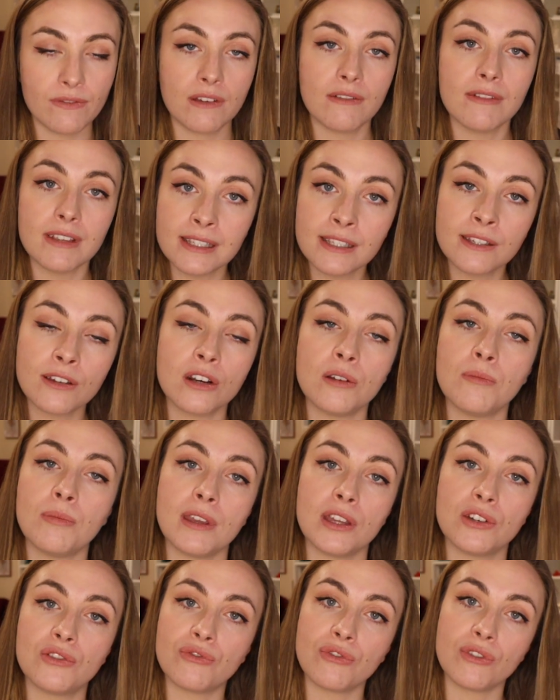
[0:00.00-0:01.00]
There isn't going to
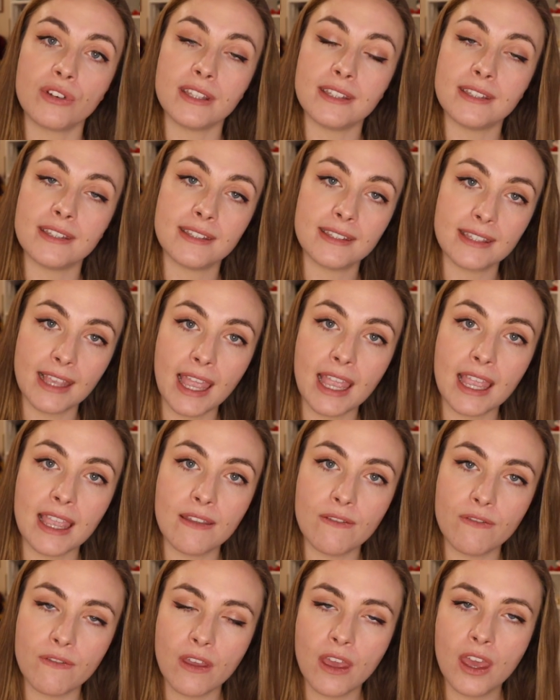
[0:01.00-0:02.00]
be a Troy to
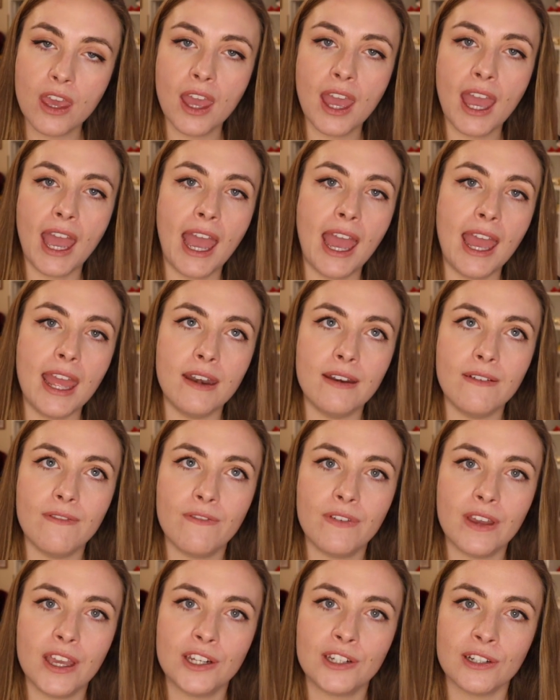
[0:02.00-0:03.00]
save, and
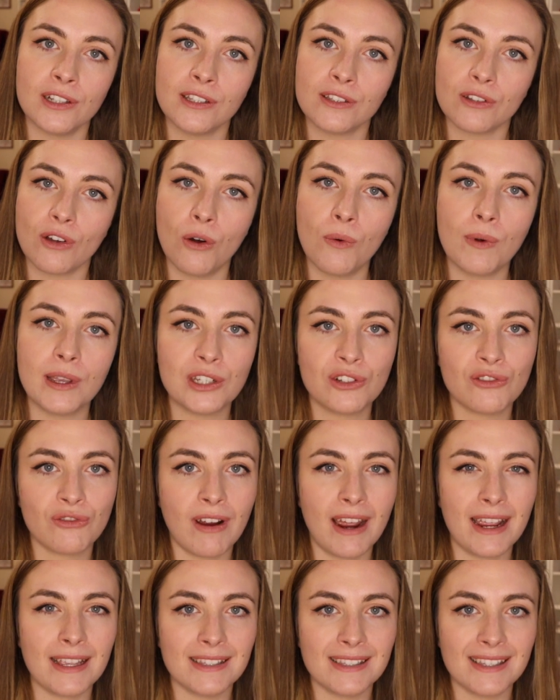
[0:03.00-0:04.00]
Virgil is always
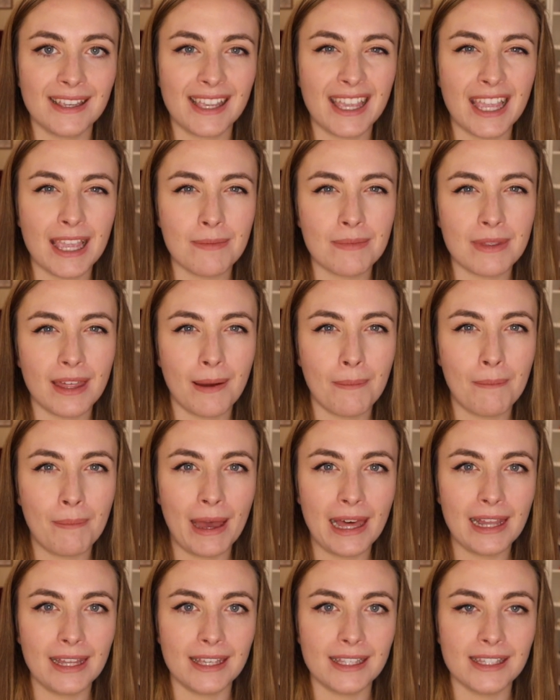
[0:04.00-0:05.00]
trying to keep that
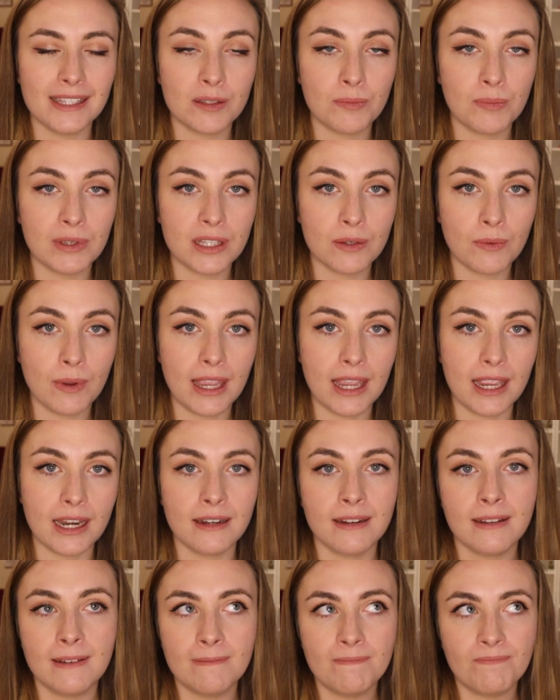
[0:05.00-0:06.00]
balance
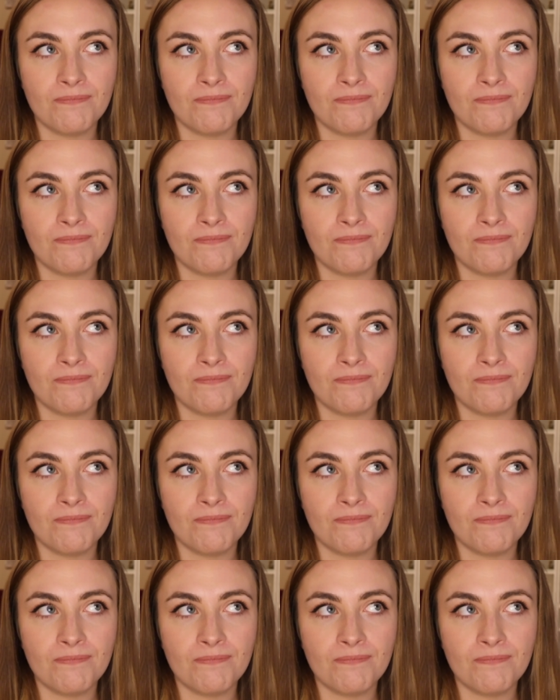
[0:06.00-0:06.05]
between